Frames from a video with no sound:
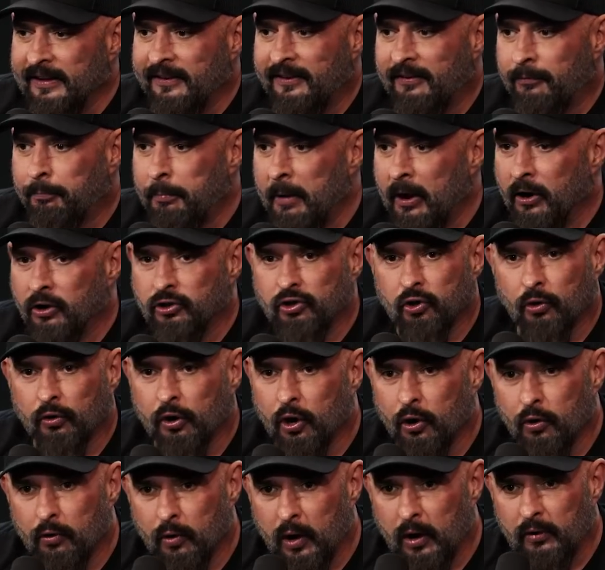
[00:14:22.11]
these spiritual
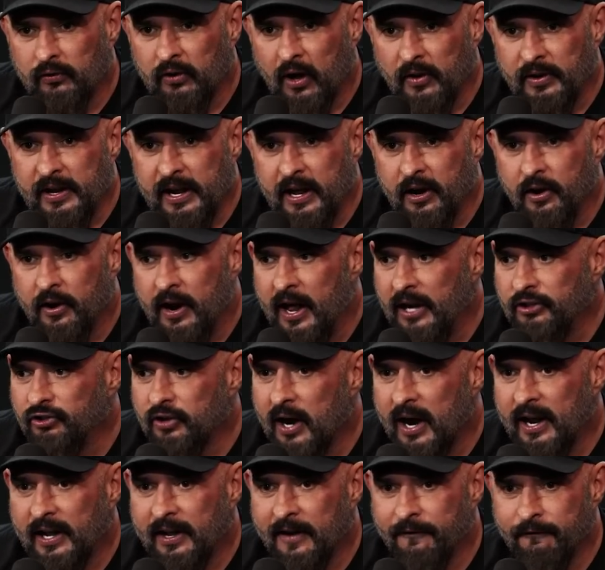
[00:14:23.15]
gurus on the internet
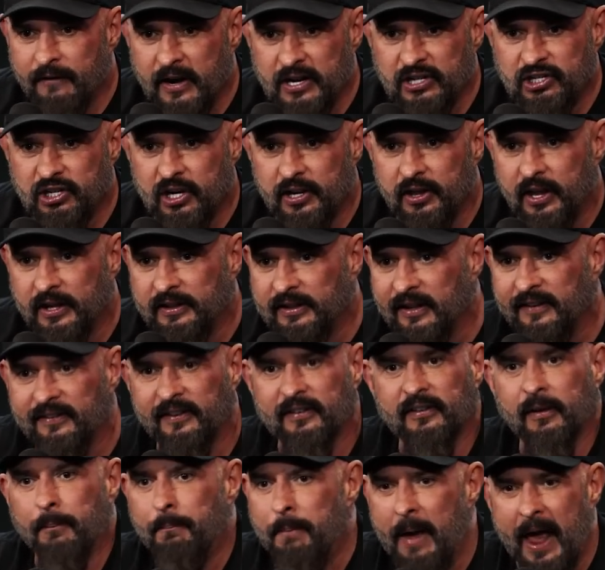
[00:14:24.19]
try to convince you that this
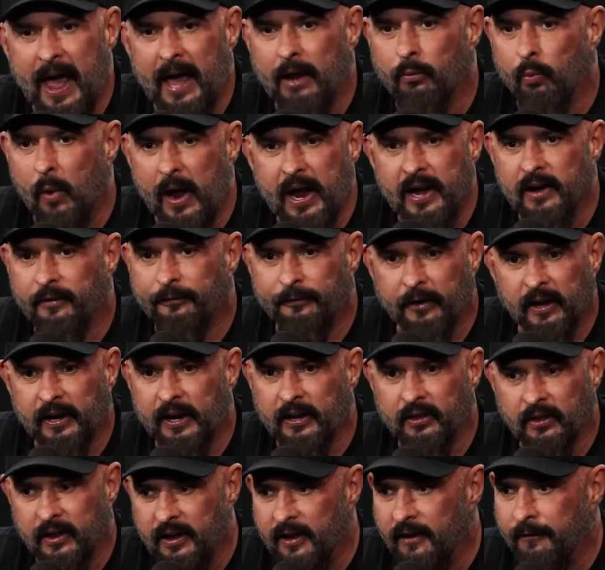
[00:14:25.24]
is a bad way to
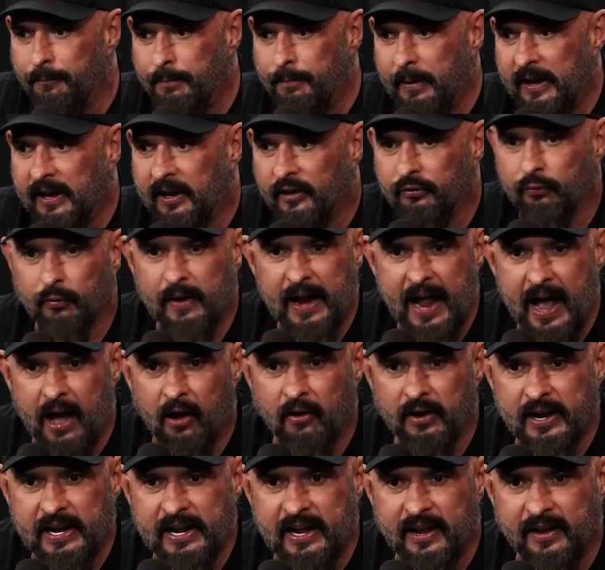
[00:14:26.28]
fucking live because
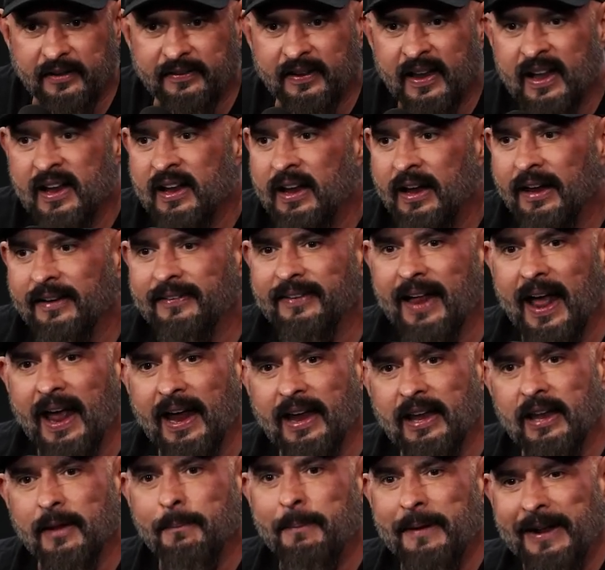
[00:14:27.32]
reality is is that
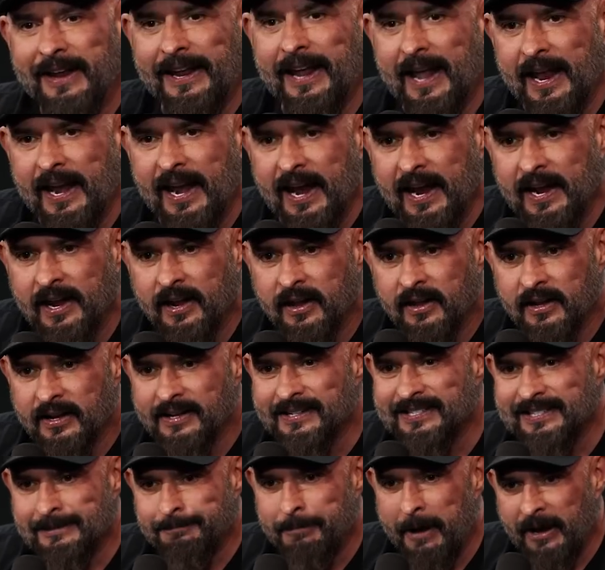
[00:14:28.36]
in the beginning,
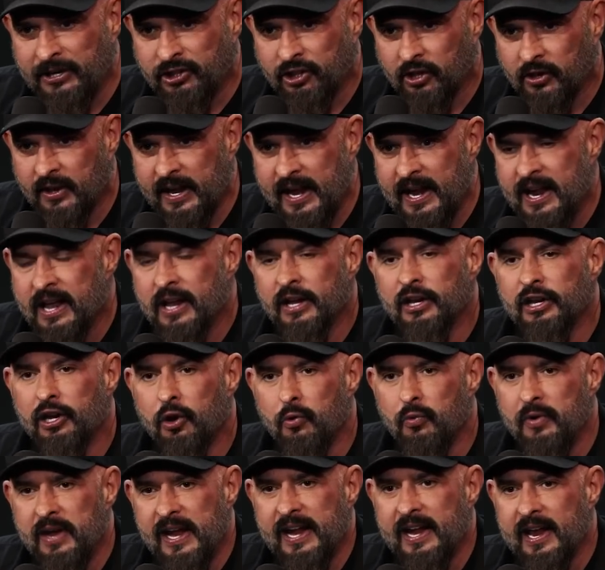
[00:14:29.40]
especially,
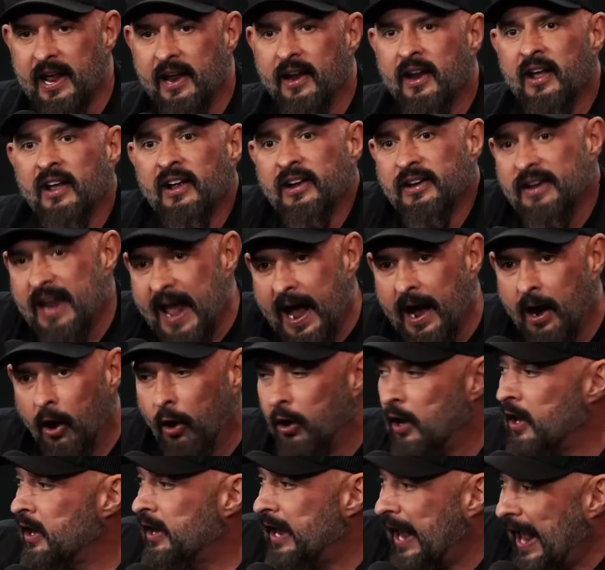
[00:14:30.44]
you need it.
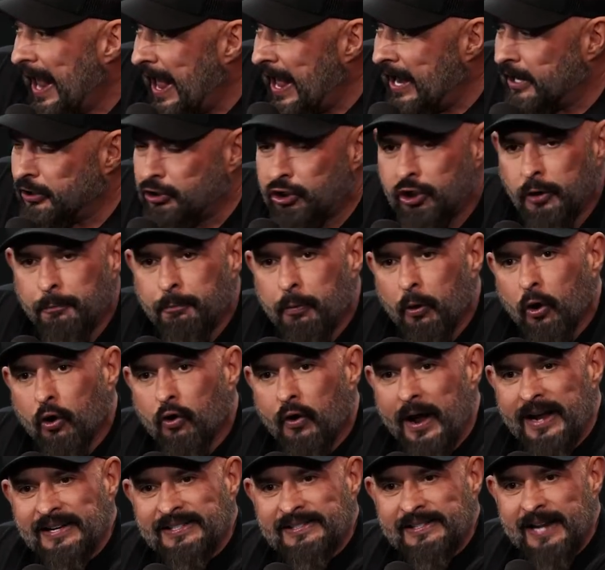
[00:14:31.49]
Now, as you
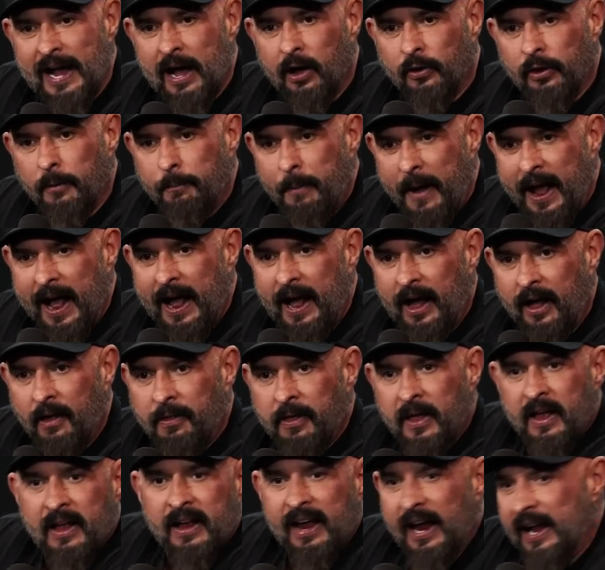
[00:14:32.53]
progress down the
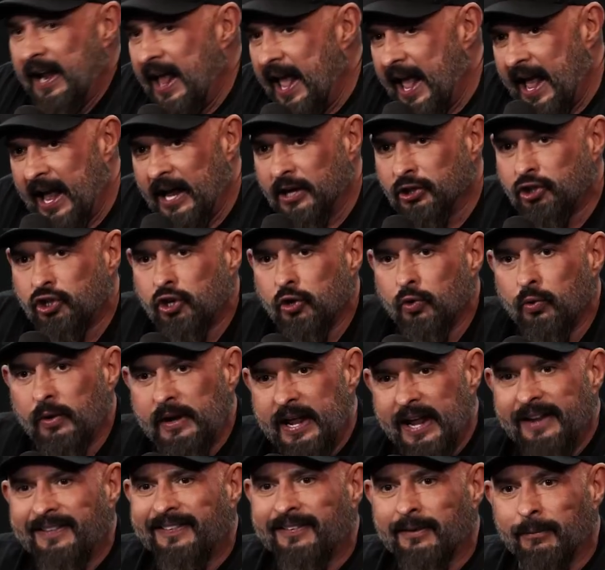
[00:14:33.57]
path and as you
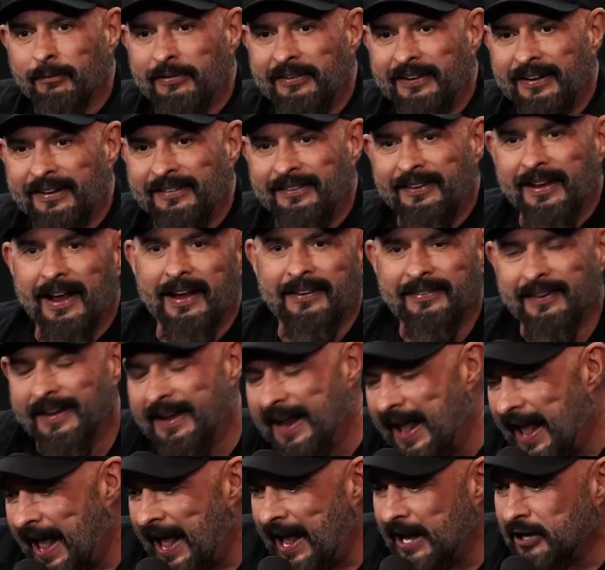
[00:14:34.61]
get some success
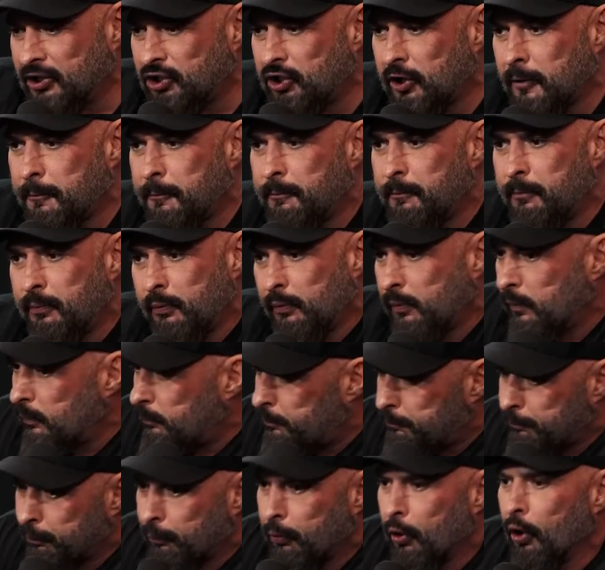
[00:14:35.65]
and as
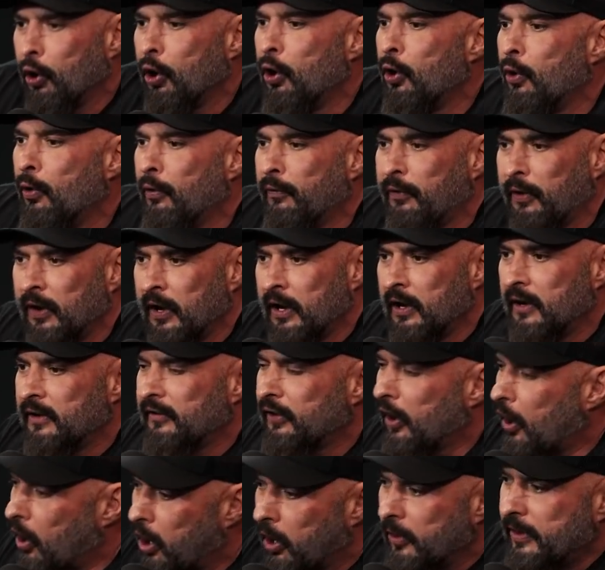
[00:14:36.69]
you prove
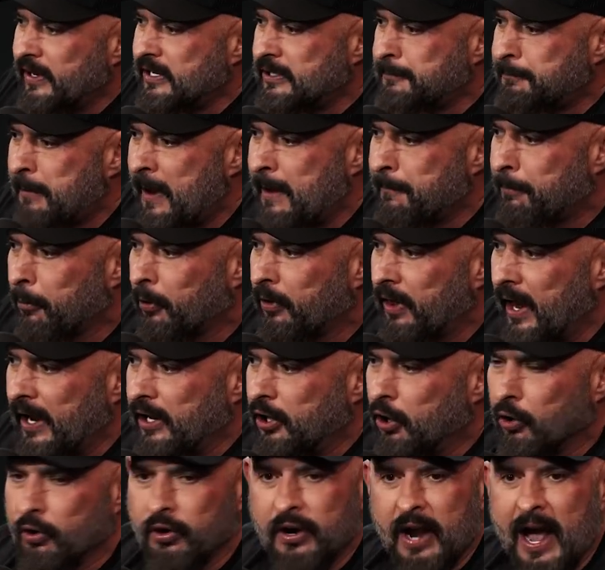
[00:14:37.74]
to all these people that
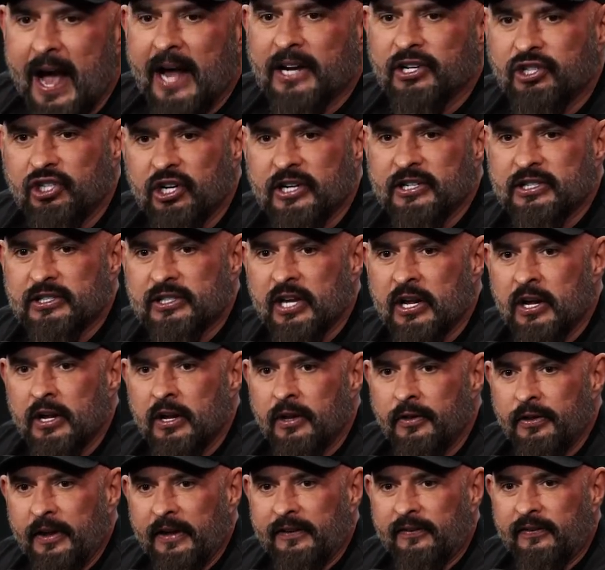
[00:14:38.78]
you're not just
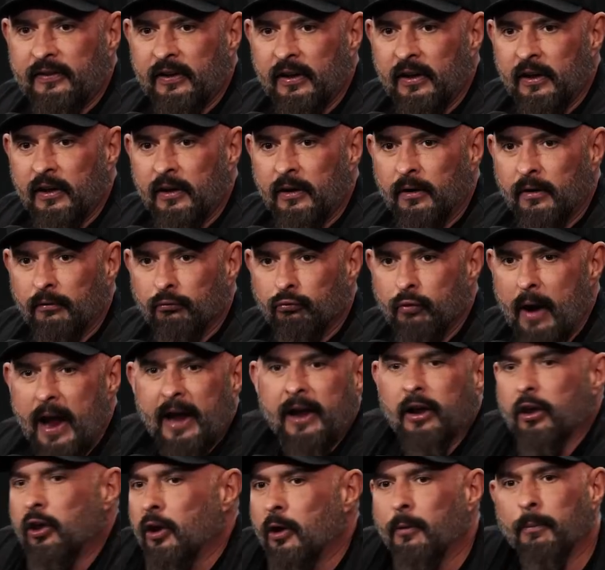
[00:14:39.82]
this
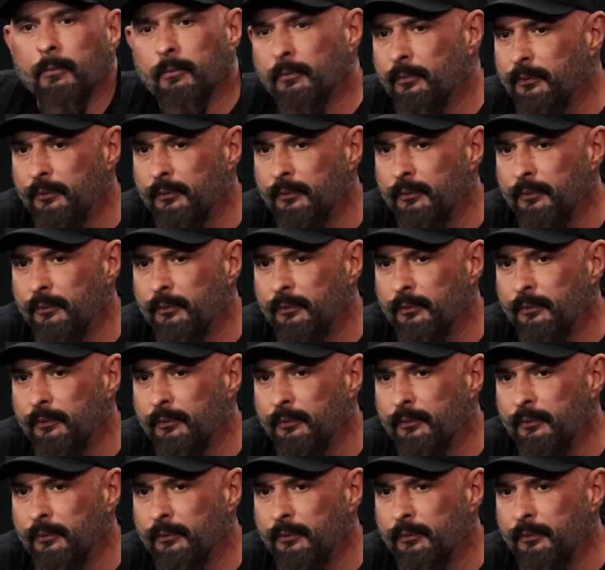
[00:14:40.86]
regular